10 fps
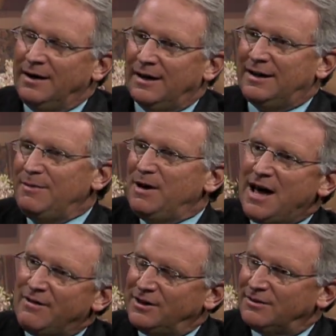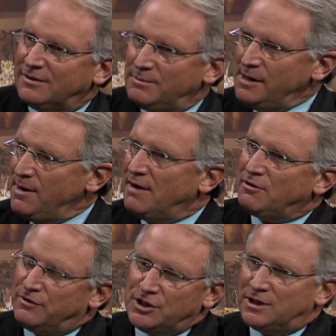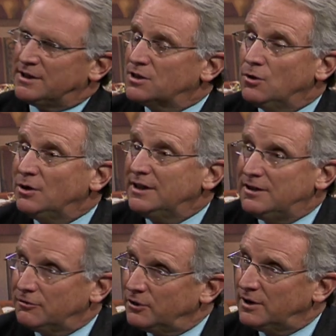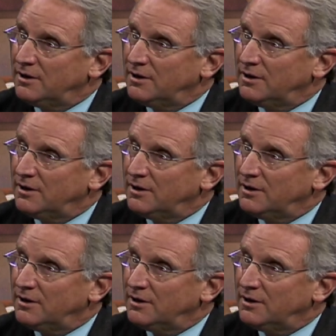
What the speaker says: and they may have a vision that's totally different.